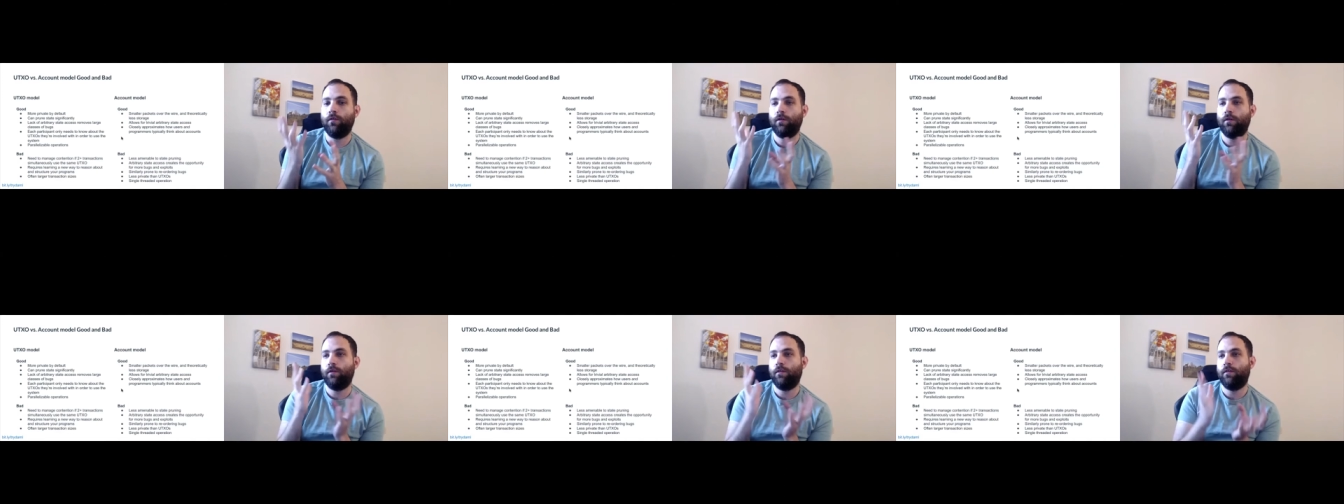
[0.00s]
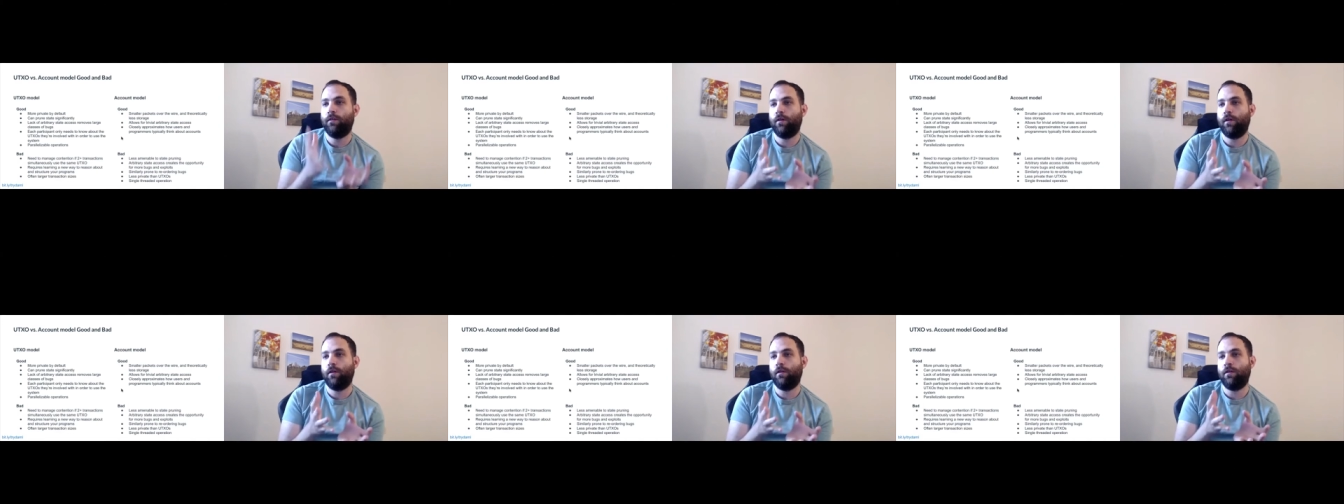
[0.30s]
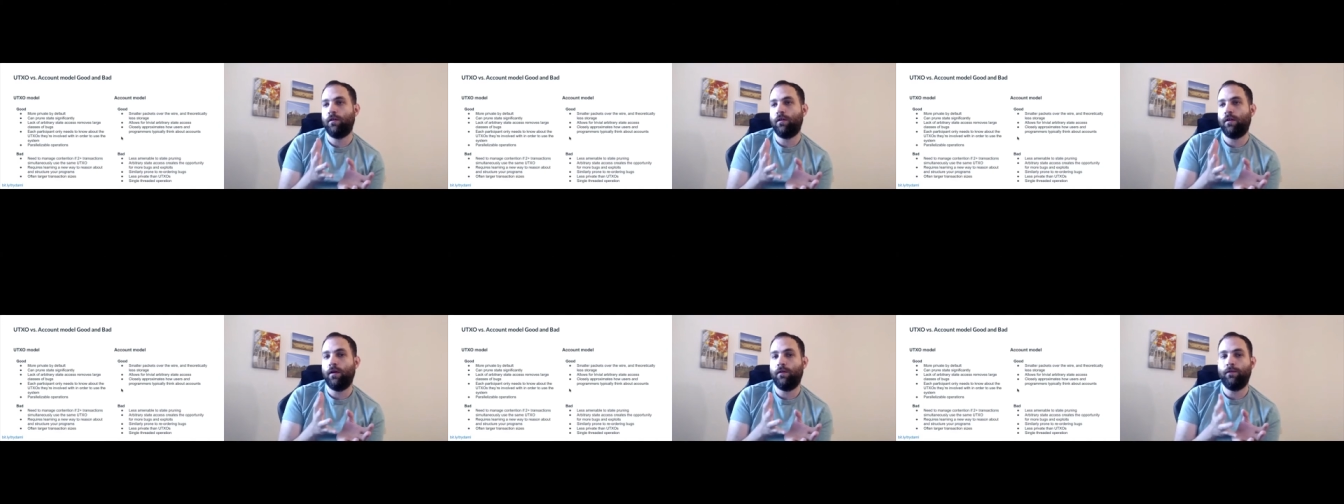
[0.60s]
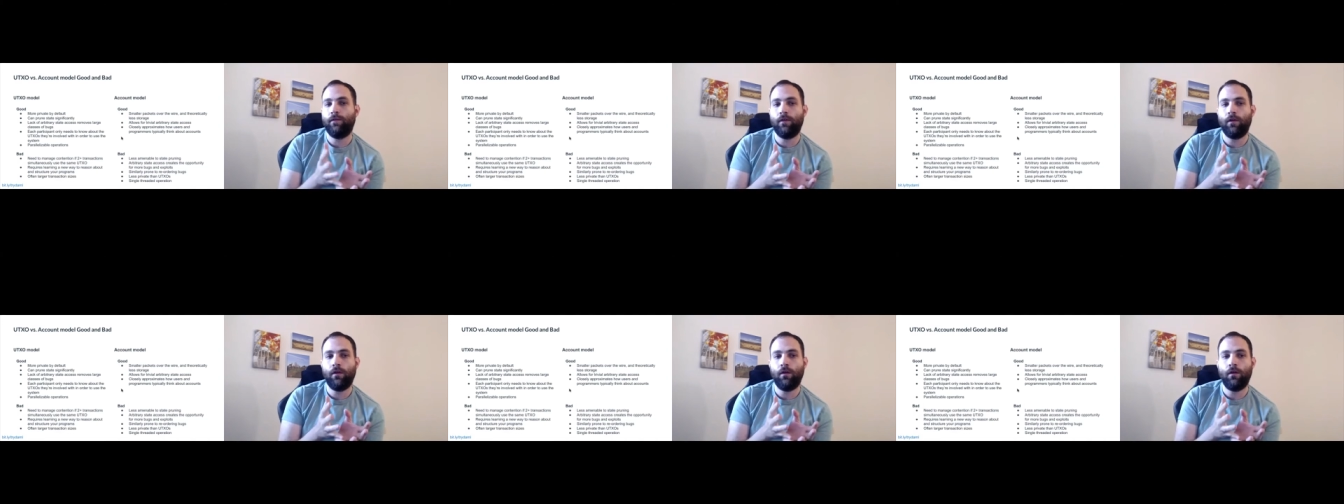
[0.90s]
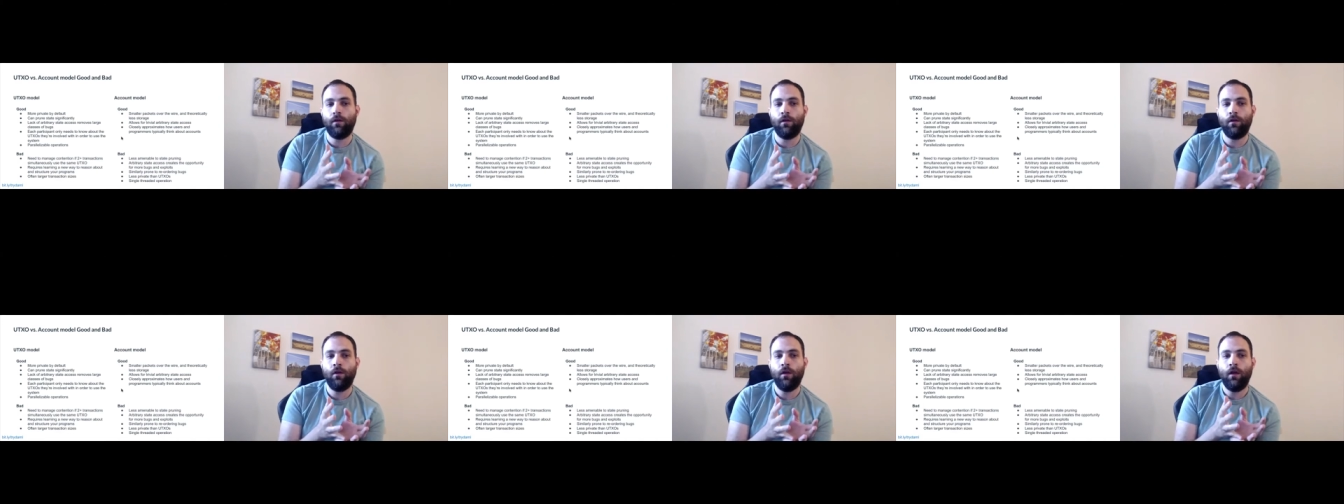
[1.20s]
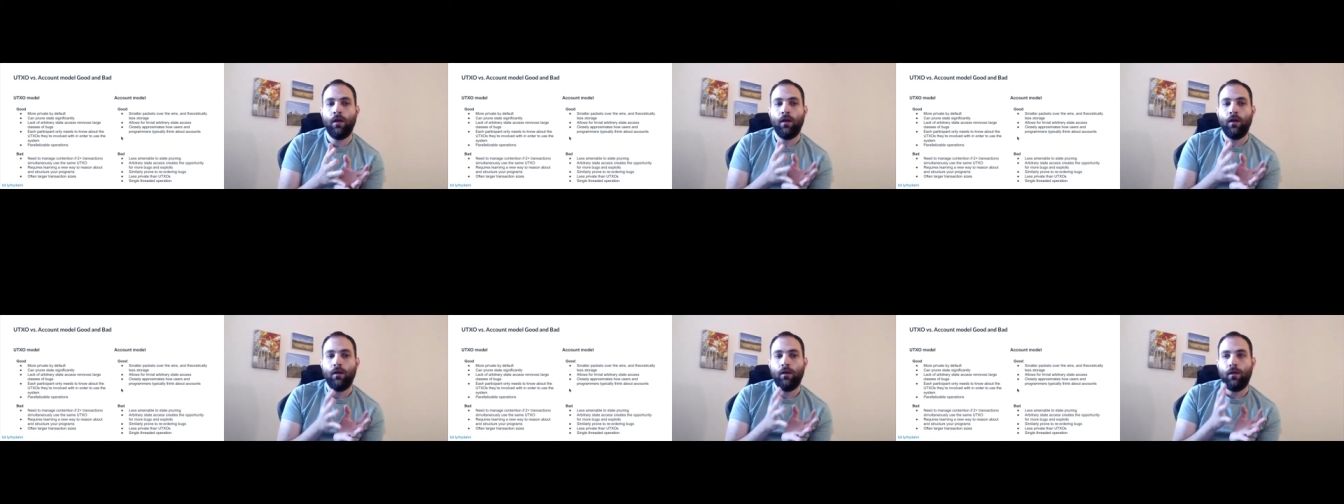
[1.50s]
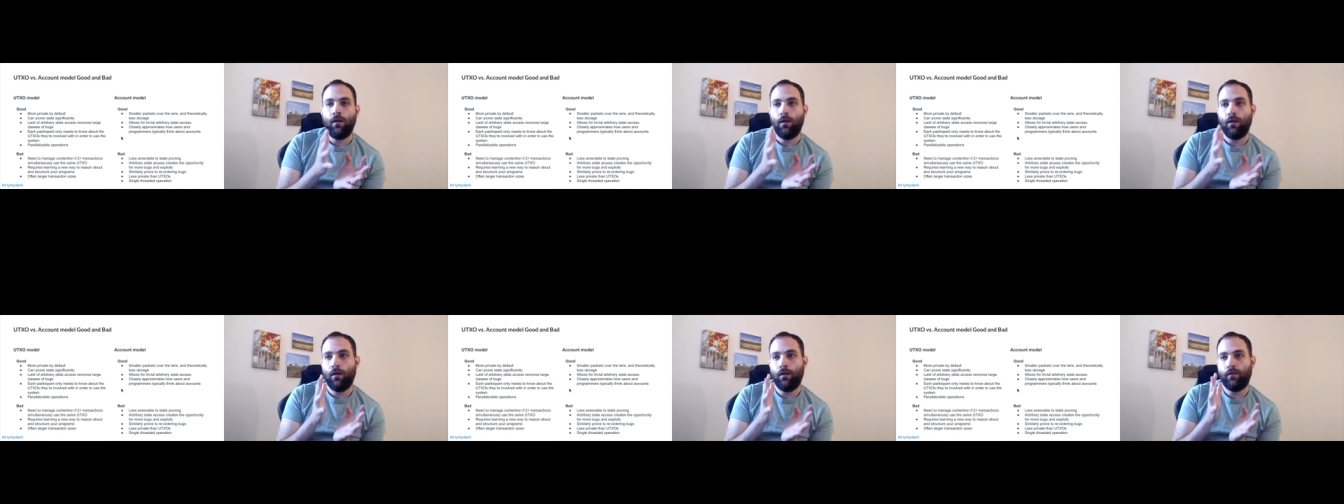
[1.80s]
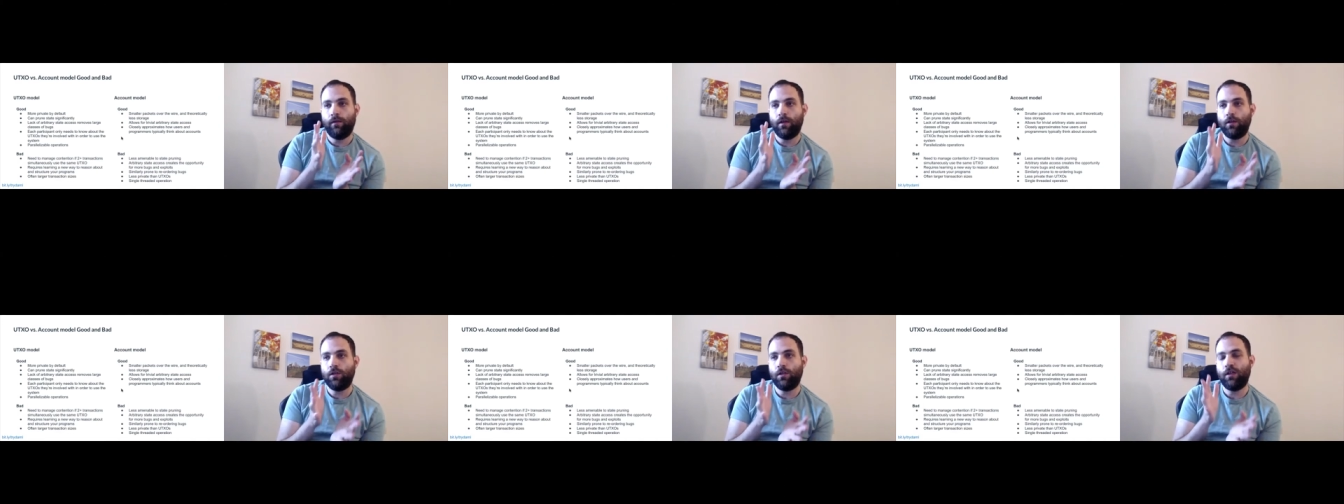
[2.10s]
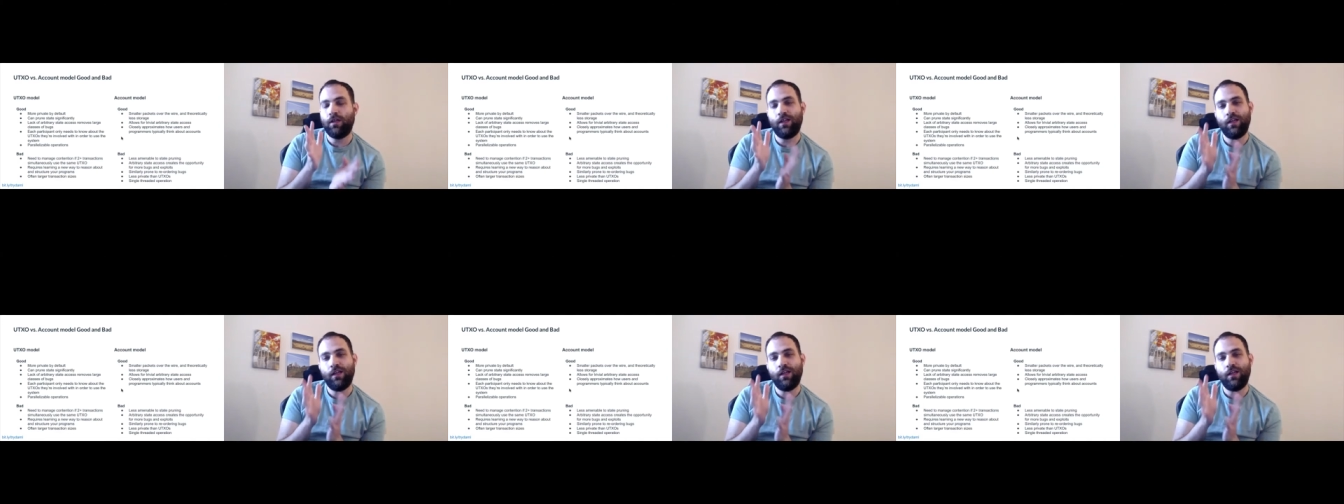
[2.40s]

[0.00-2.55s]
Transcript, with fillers: see on the left here, essentially